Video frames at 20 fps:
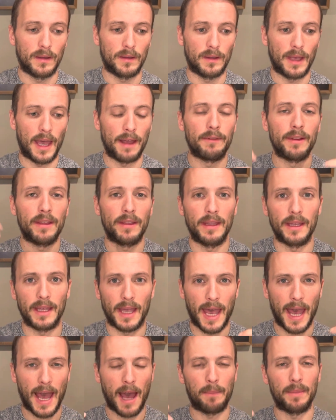Everything
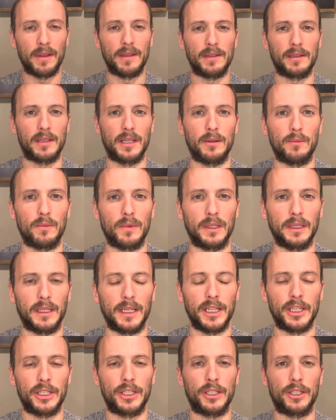happens in
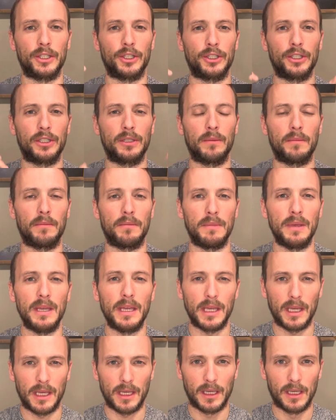relation to
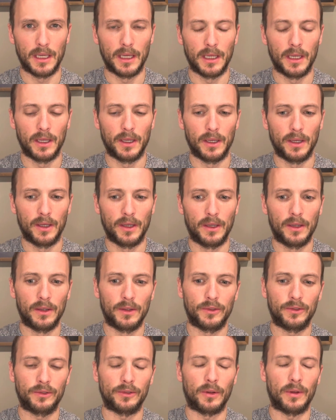me.
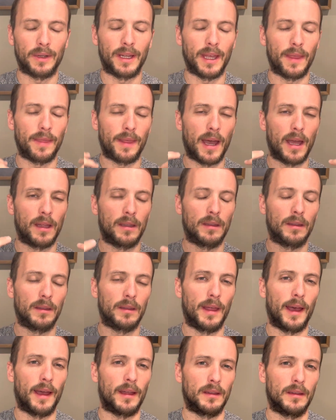So again,
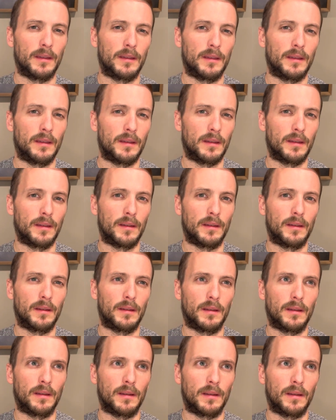that
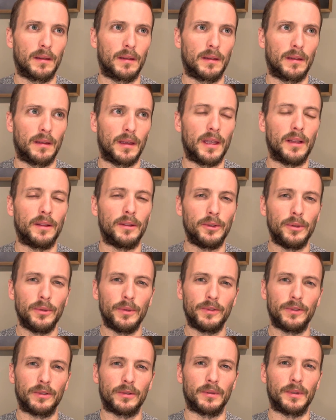
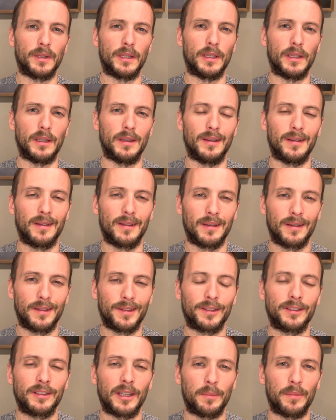illusory
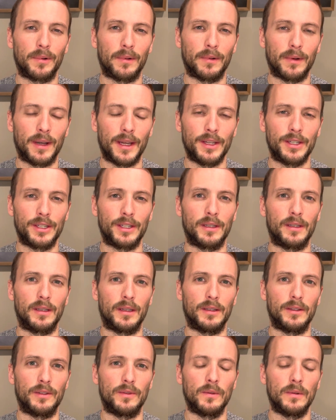separation
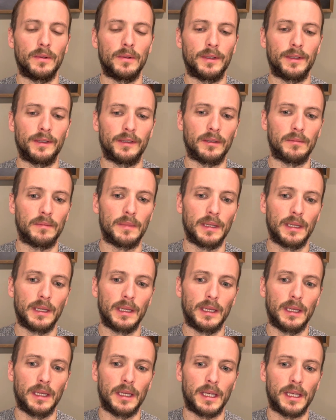and dualism
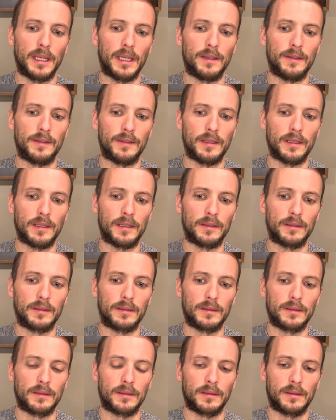is
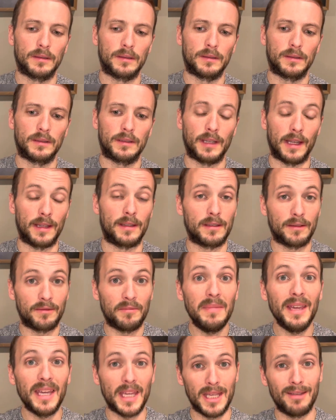this sense of
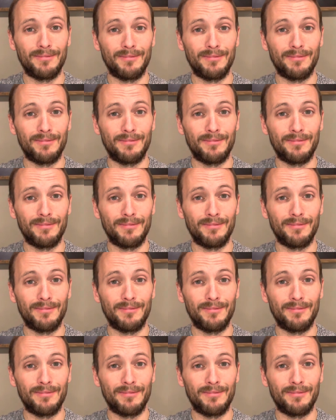me.